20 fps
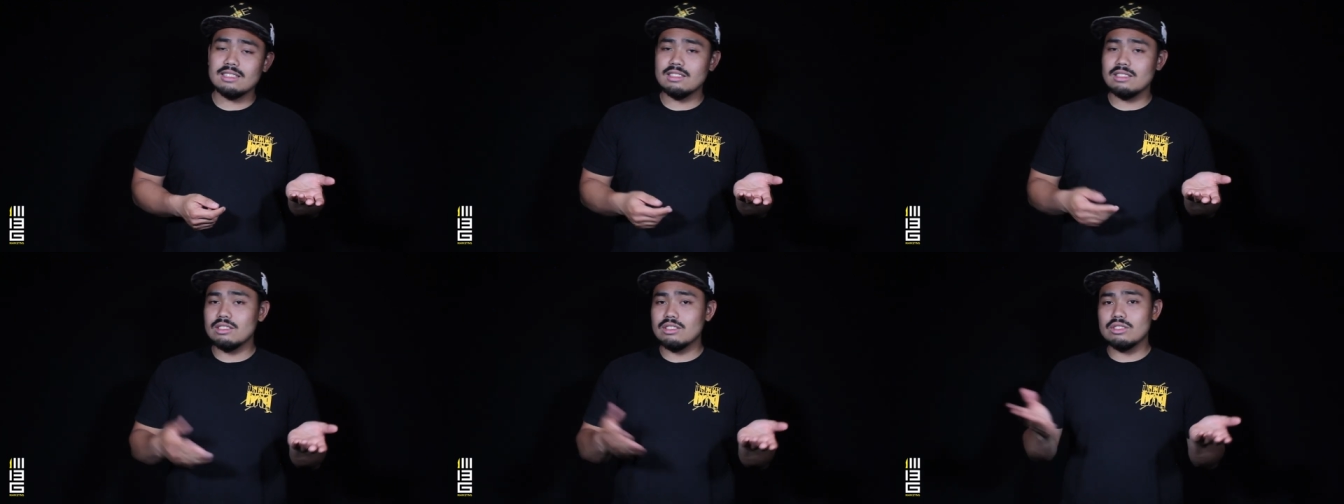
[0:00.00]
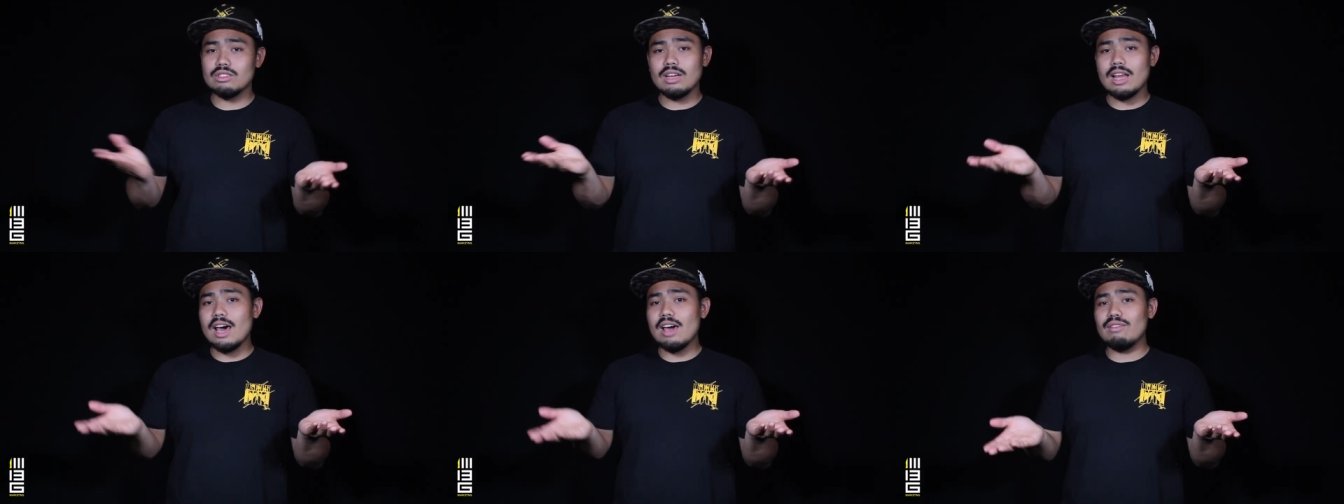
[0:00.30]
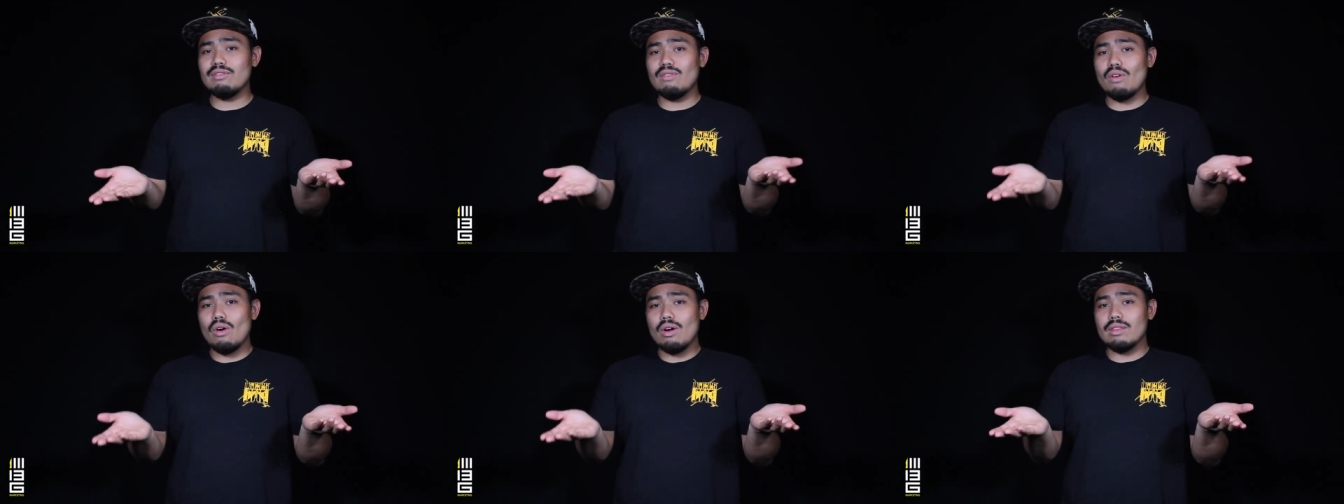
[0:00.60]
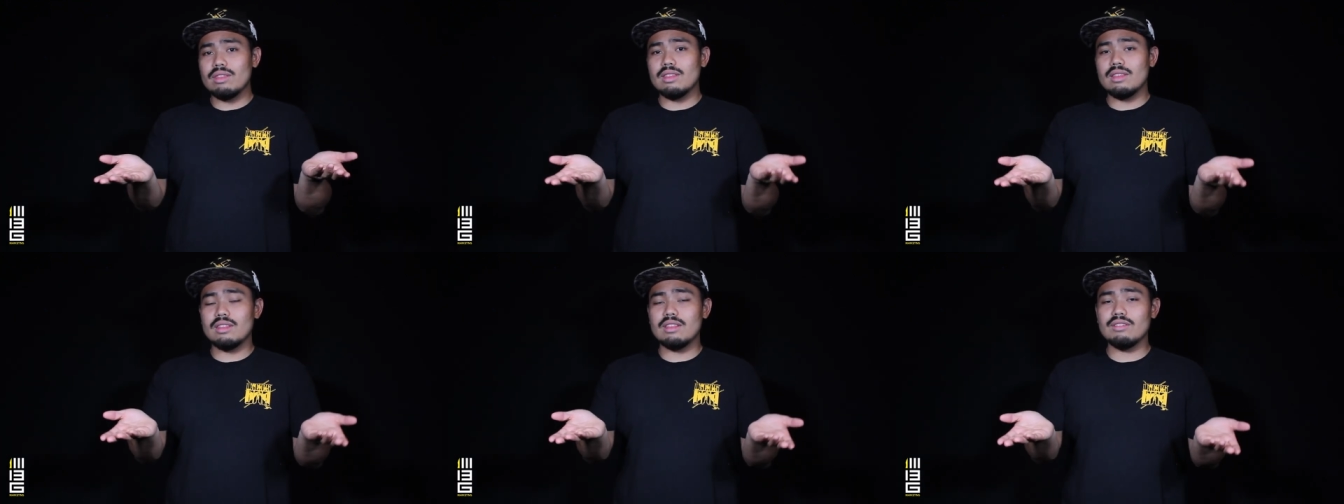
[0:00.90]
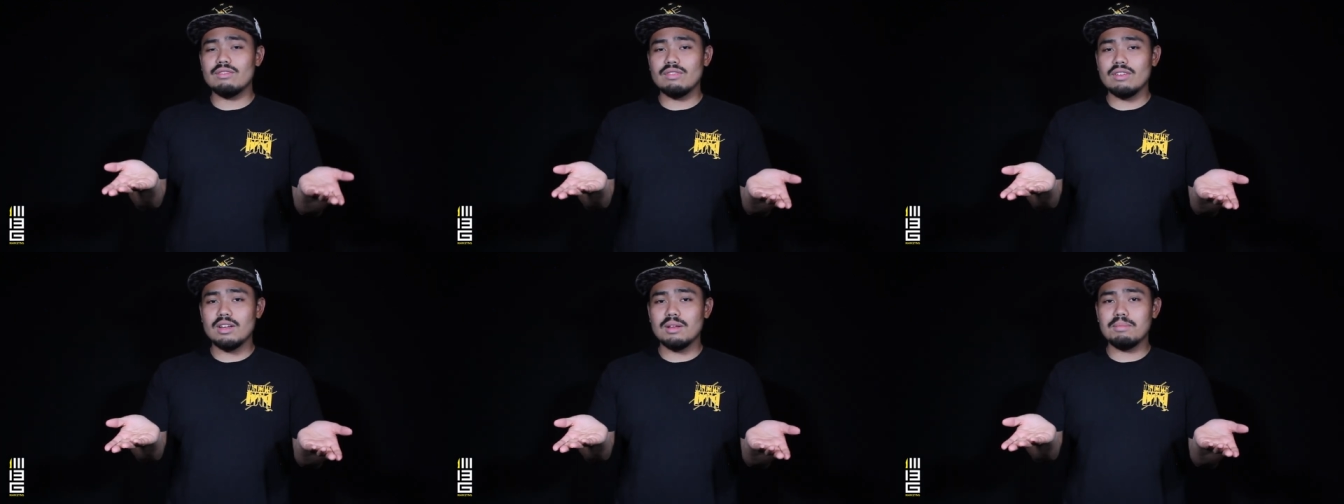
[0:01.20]
and it's July fourth in
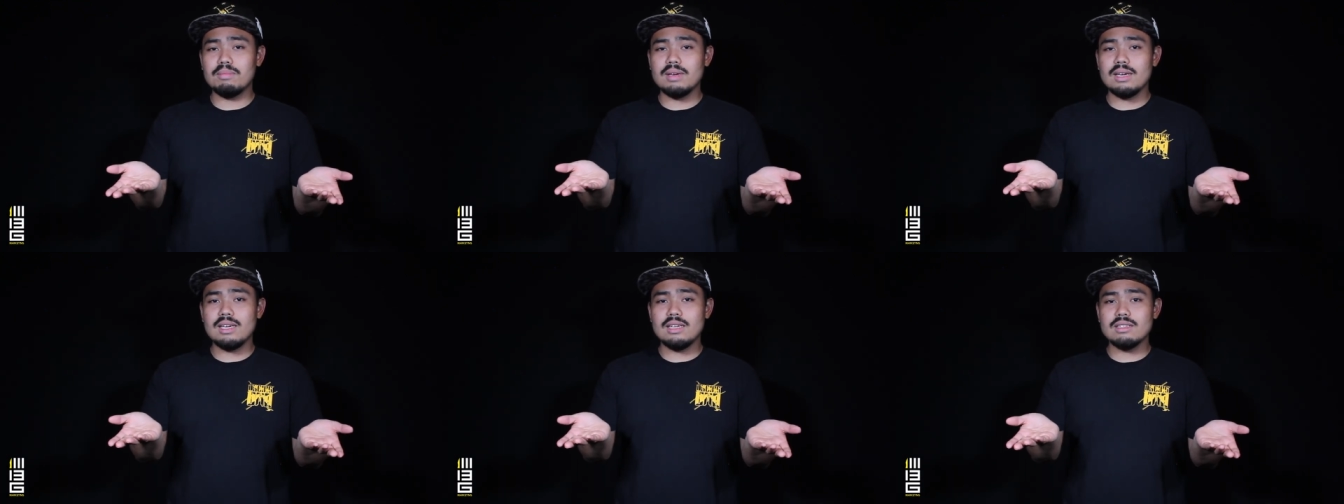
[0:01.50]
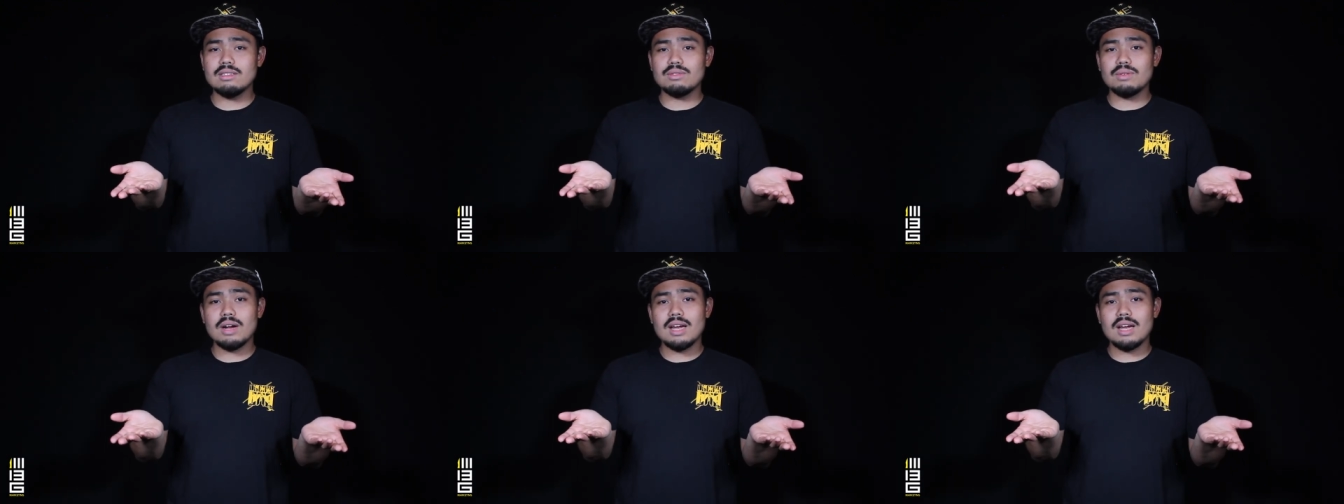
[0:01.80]
the Philippines